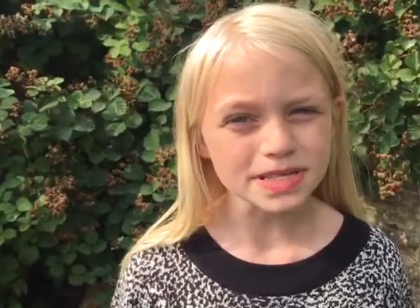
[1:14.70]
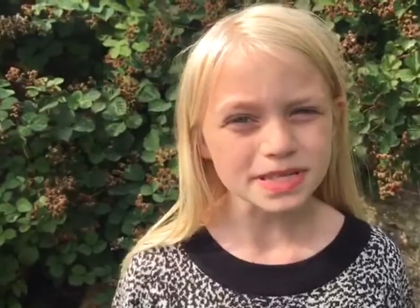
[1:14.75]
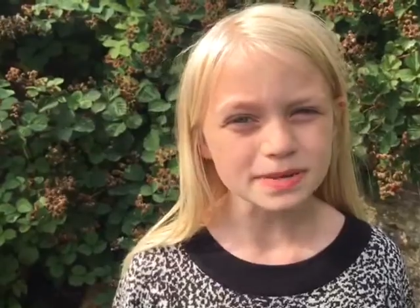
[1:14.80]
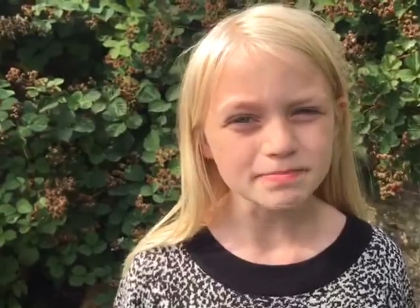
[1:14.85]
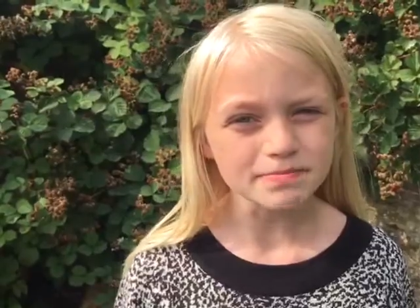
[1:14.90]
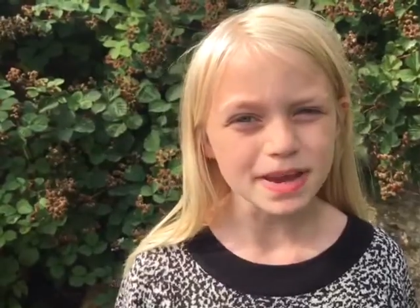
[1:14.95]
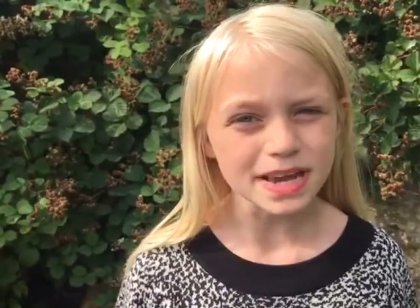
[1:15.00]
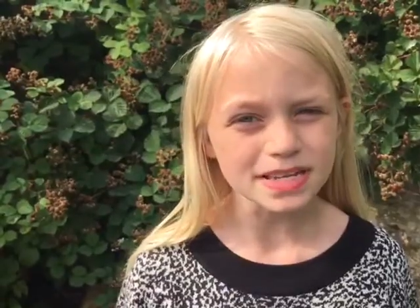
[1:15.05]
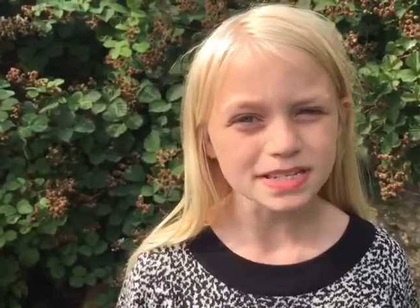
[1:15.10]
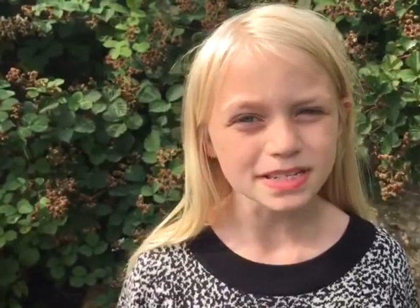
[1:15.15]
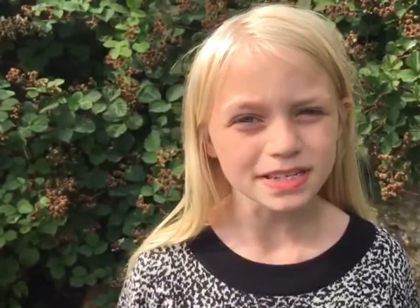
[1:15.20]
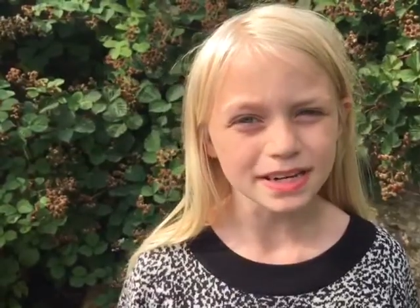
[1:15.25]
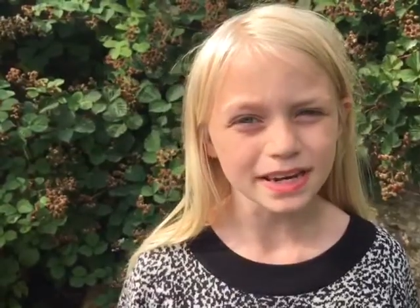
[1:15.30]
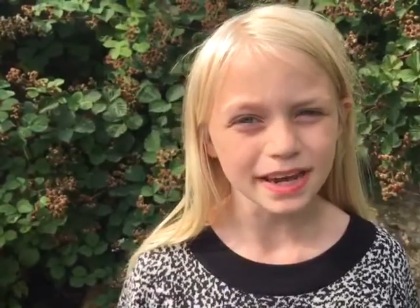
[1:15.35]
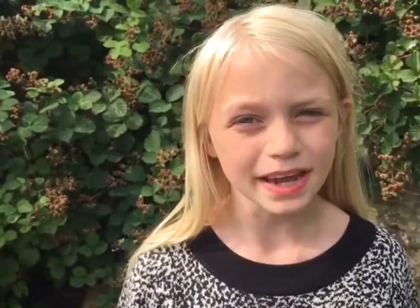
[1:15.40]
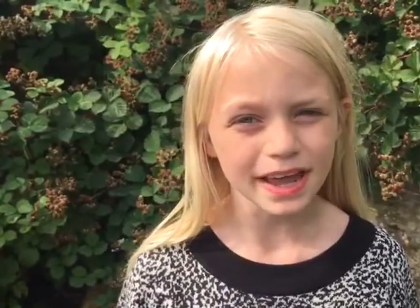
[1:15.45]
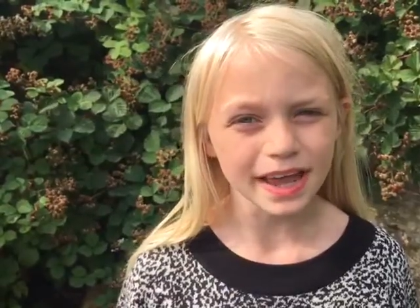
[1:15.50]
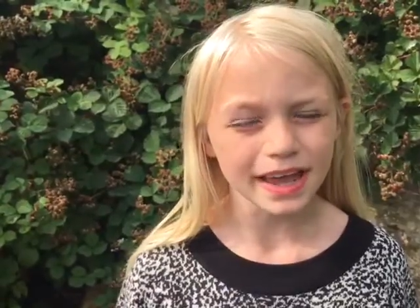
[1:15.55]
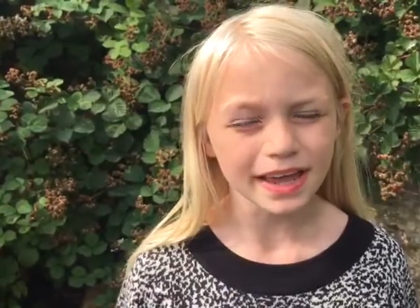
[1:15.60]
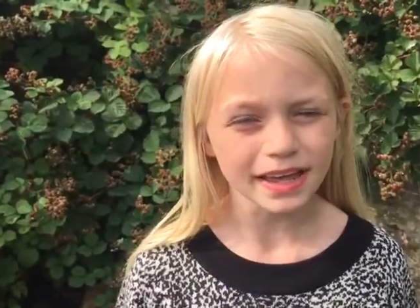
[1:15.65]
some basil
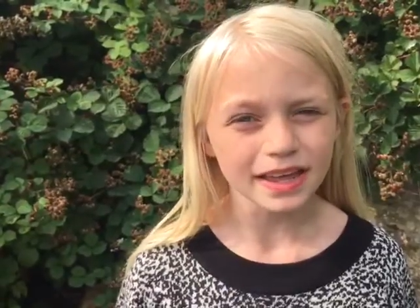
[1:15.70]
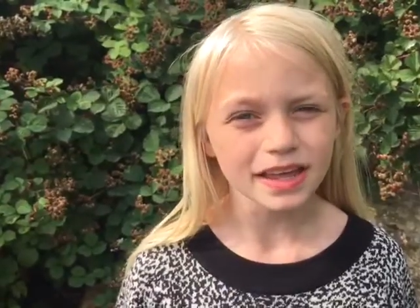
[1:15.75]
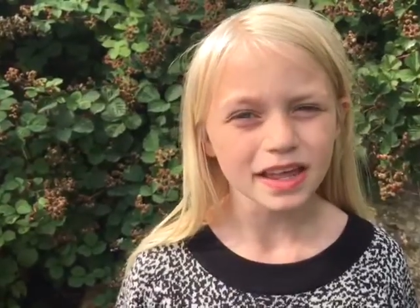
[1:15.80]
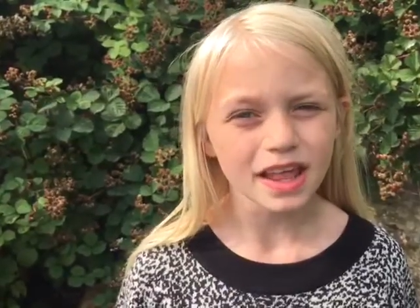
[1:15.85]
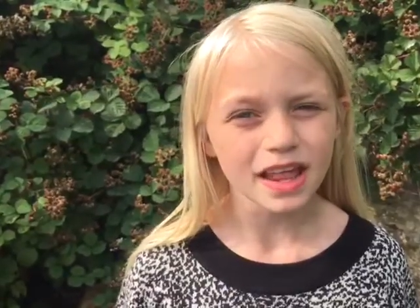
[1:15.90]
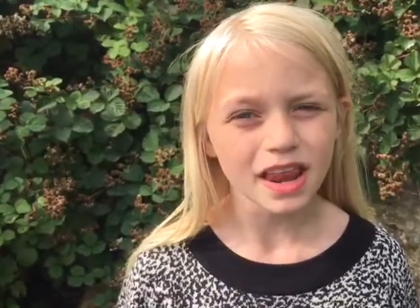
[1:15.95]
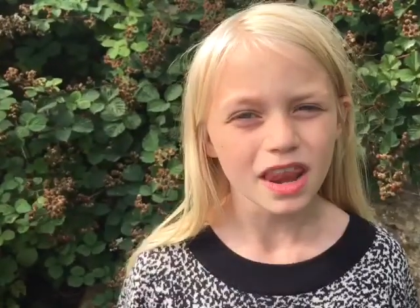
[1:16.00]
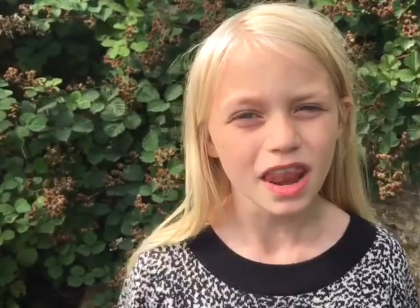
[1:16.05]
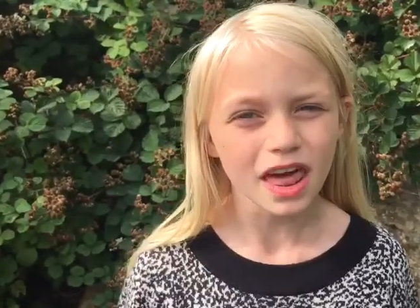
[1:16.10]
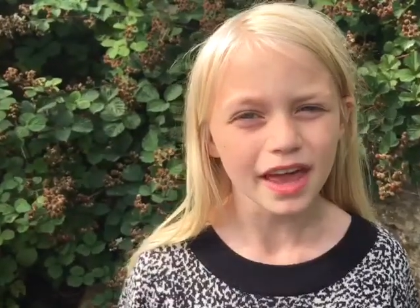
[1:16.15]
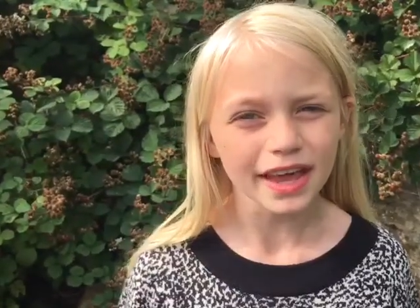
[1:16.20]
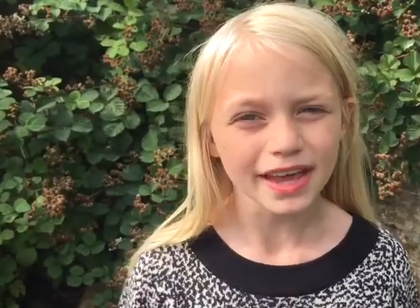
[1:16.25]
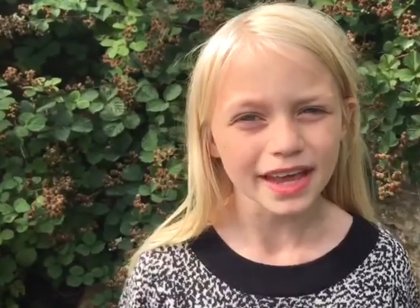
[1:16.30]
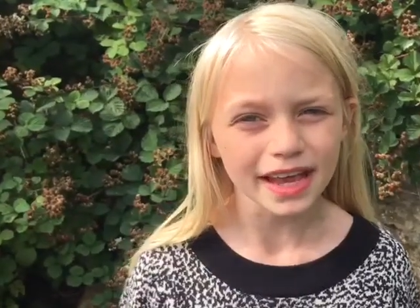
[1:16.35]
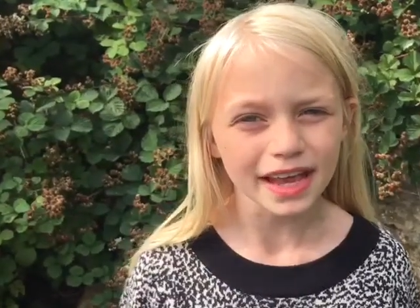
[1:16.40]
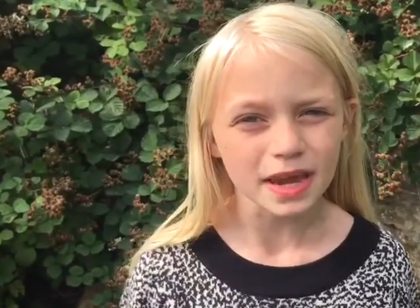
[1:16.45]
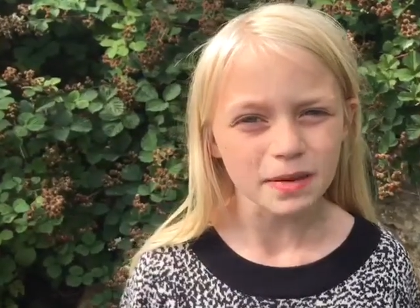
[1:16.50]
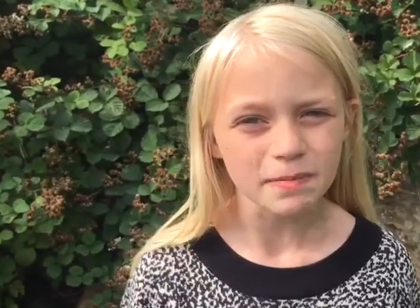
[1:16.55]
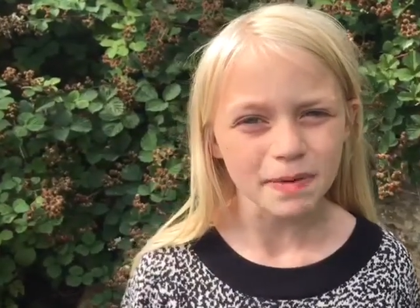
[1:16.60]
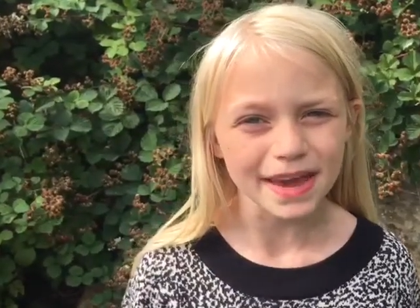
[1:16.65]
in it, like
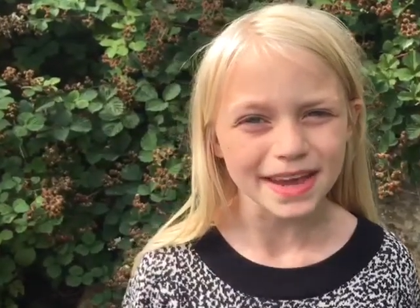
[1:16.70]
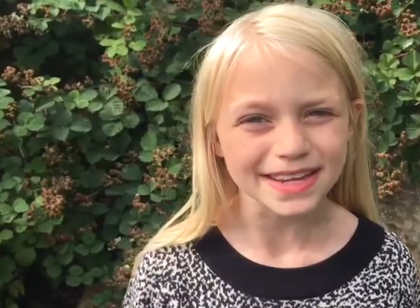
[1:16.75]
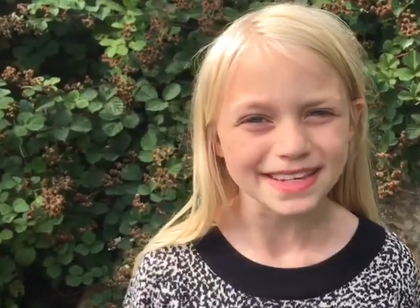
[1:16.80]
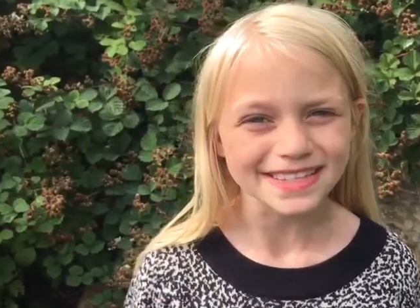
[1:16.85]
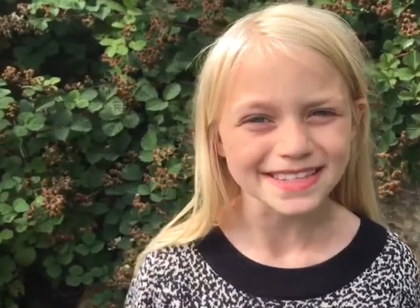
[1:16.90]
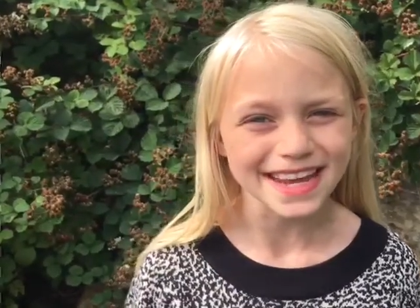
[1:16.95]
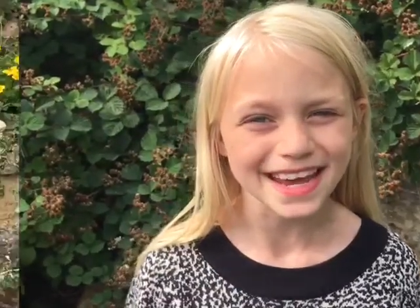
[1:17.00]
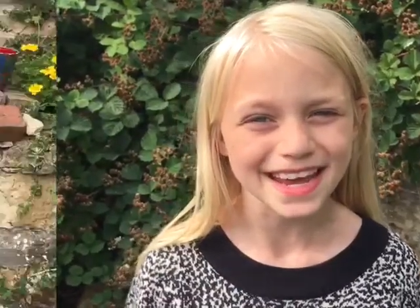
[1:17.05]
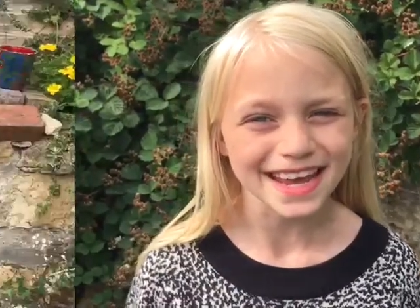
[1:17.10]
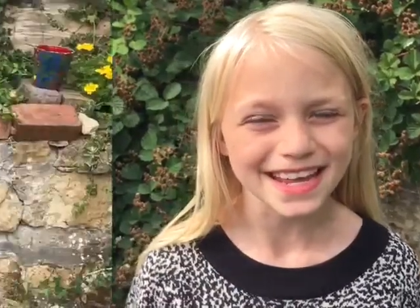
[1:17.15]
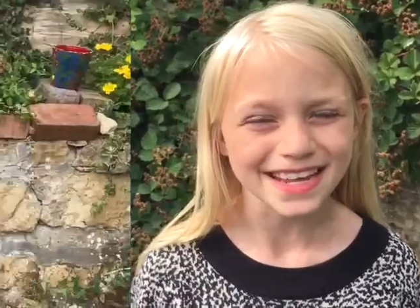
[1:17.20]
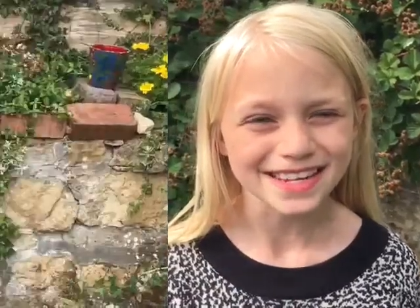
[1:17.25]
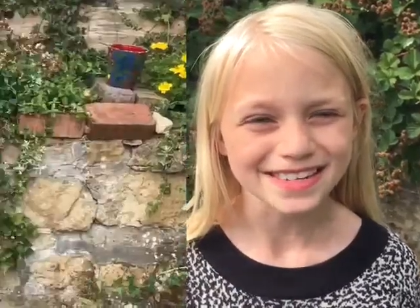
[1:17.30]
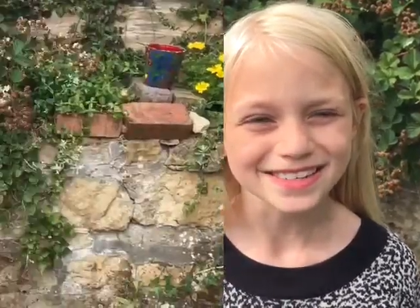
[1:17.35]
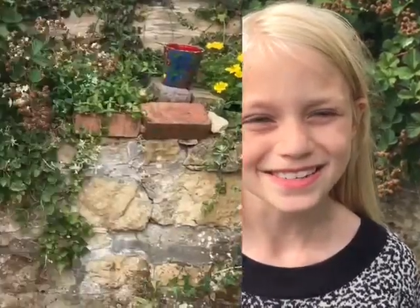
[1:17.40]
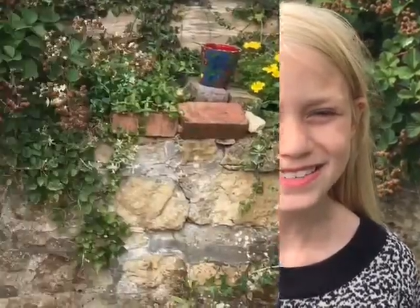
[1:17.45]
in the painting. Thanks for